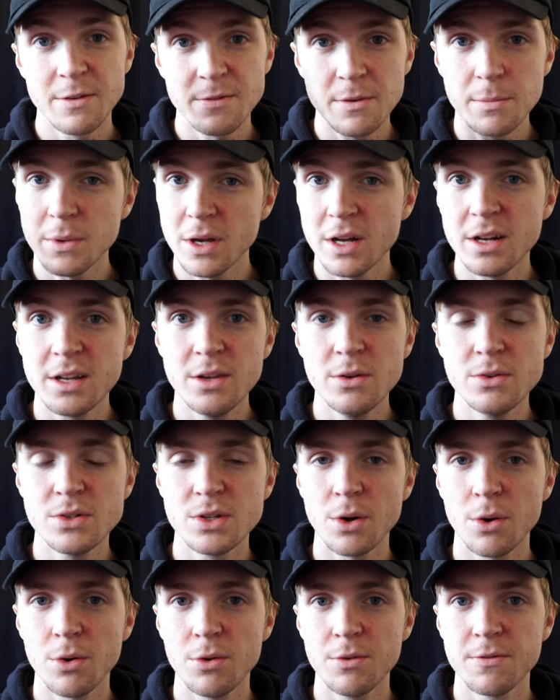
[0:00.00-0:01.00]
if I'm gonna use
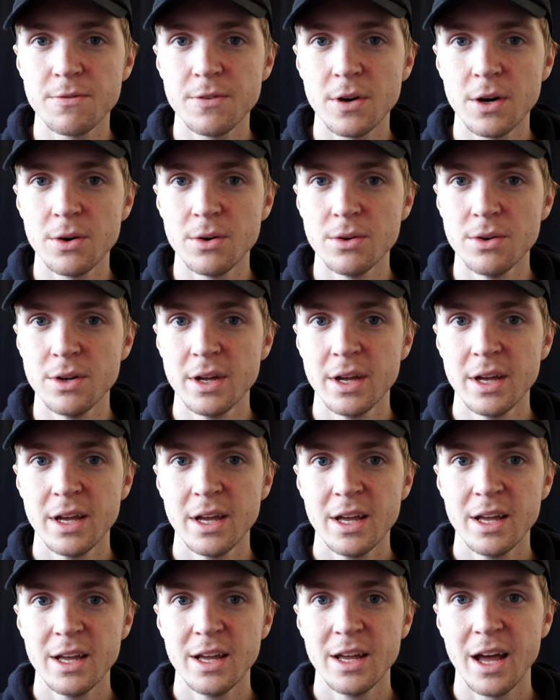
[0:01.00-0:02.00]
an old phone,
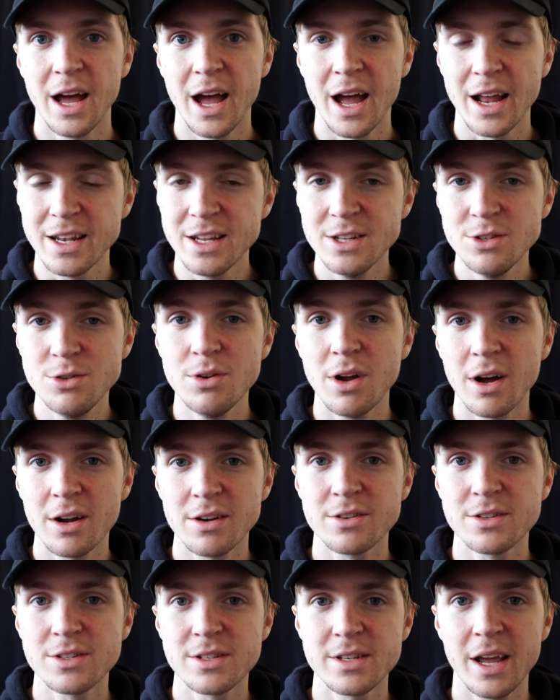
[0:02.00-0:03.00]
I need you to
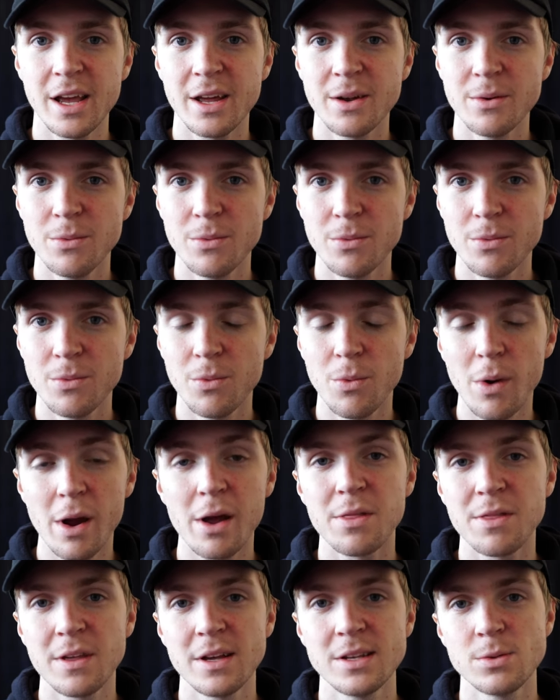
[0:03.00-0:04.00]
understand
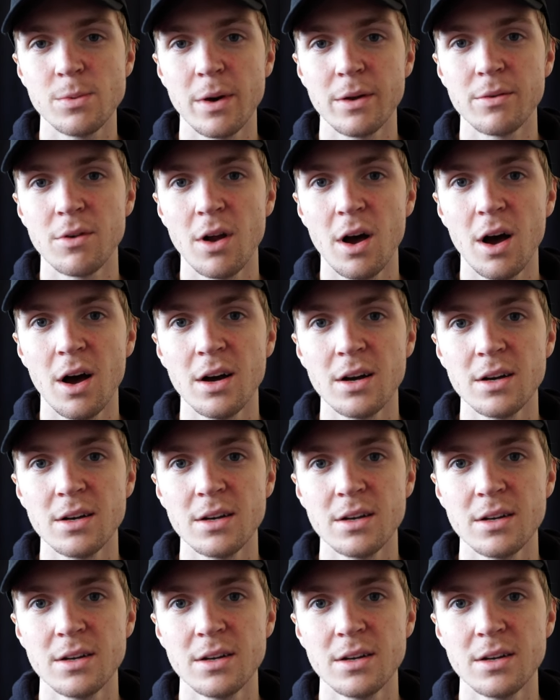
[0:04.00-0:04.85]
where things went wrong.